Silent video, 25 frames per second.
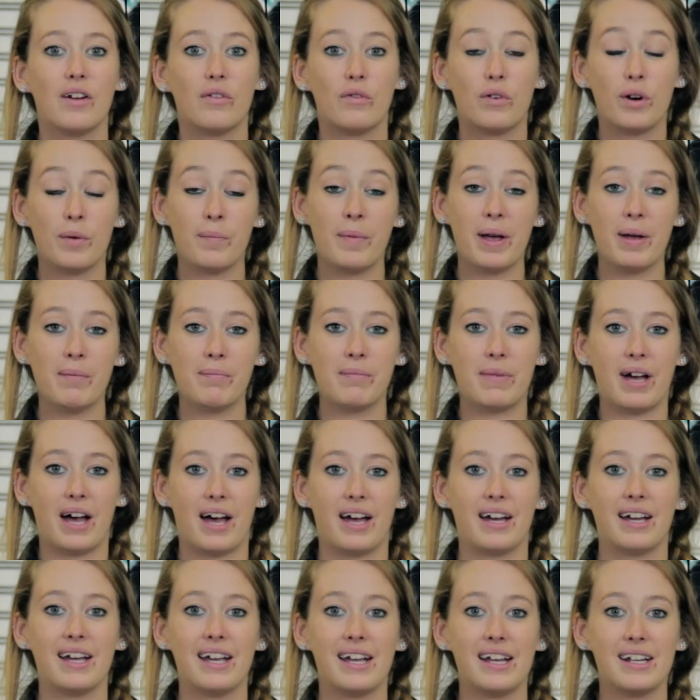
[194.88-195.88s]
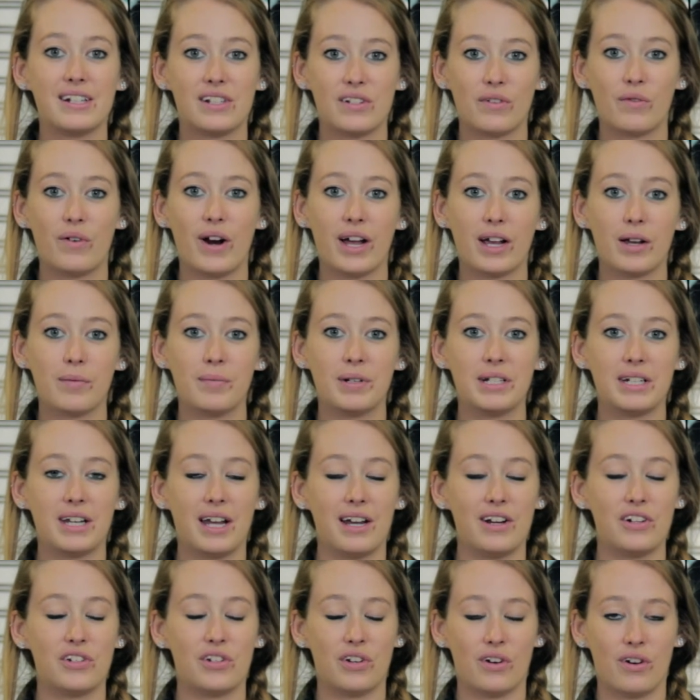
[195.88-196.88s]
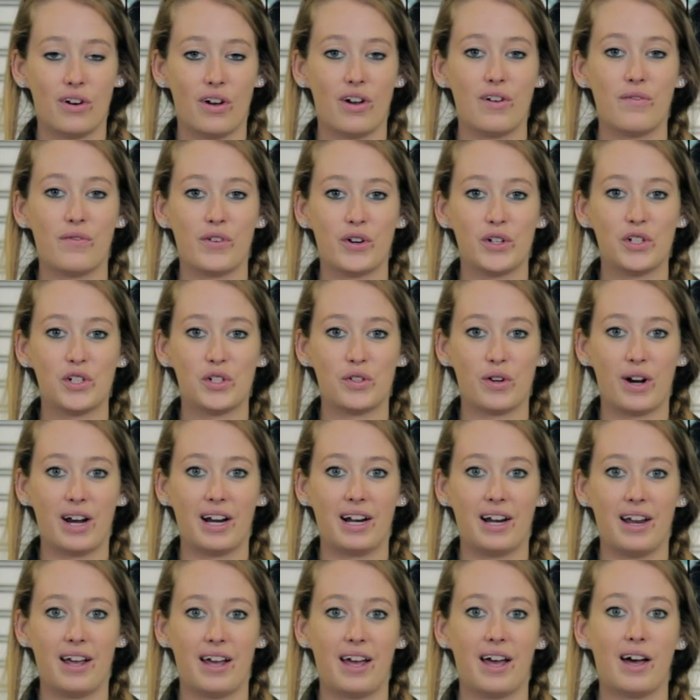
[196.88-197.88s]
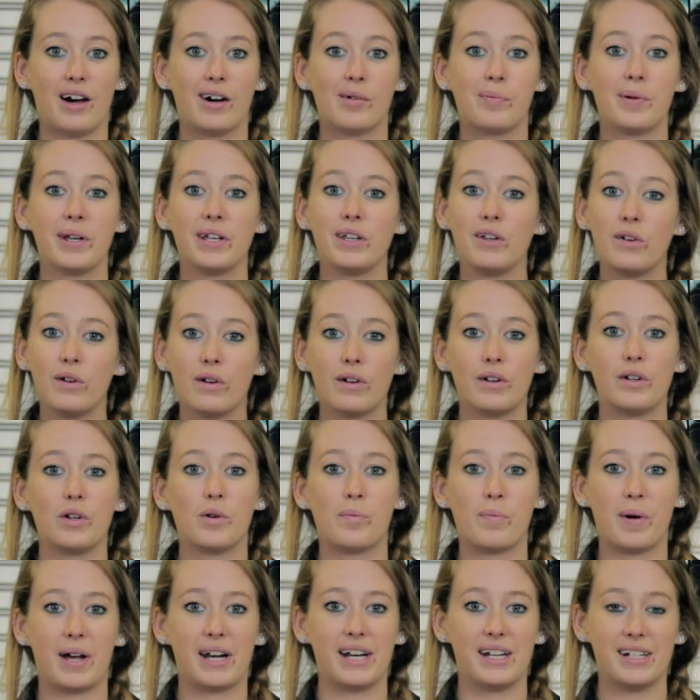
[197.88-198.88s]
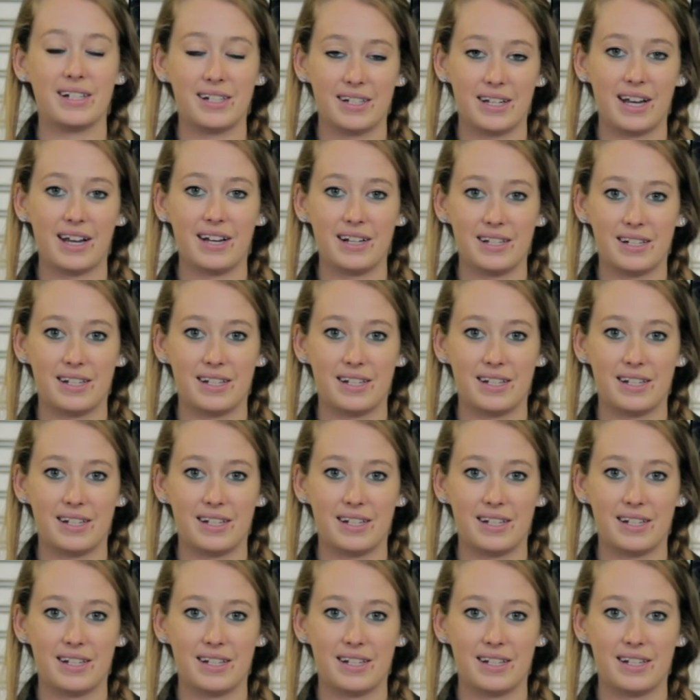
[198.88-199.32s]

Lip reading: Remember, it's a recommendation over Australia helping you and your buddy stay